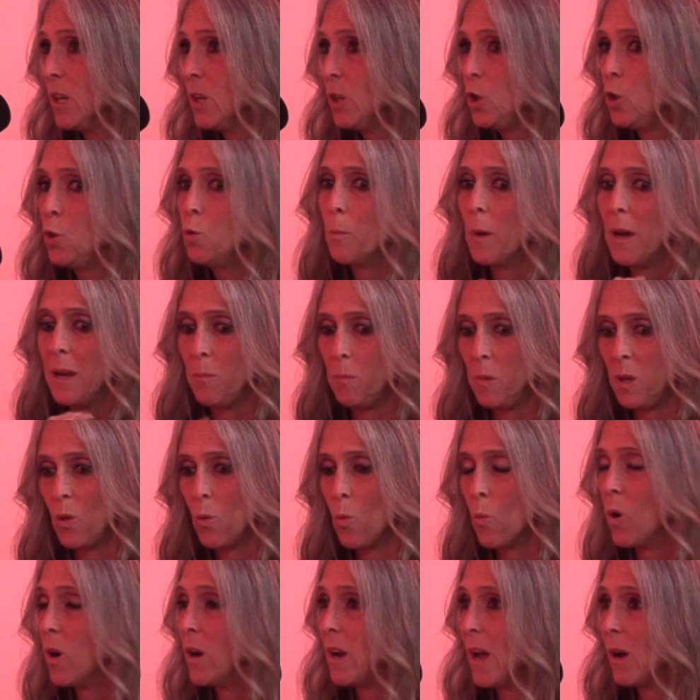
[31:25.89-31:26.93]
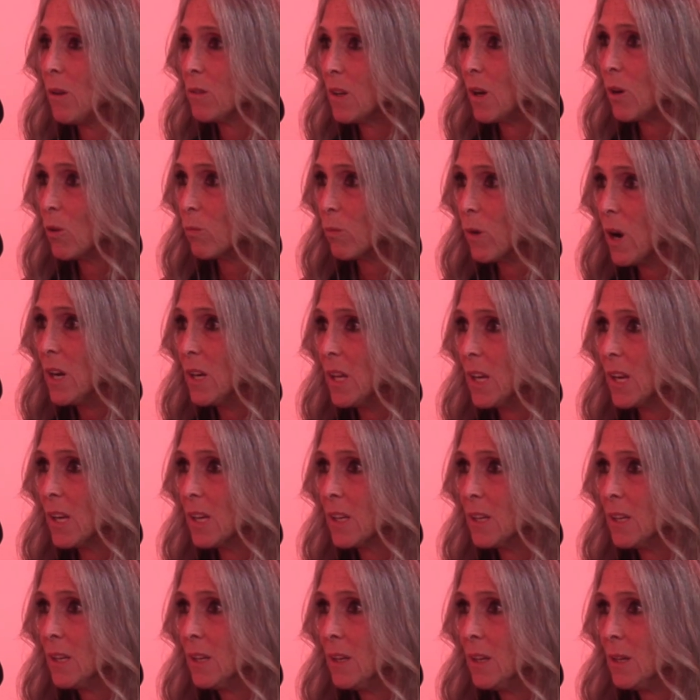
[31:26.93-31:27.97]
You might be the one out there running,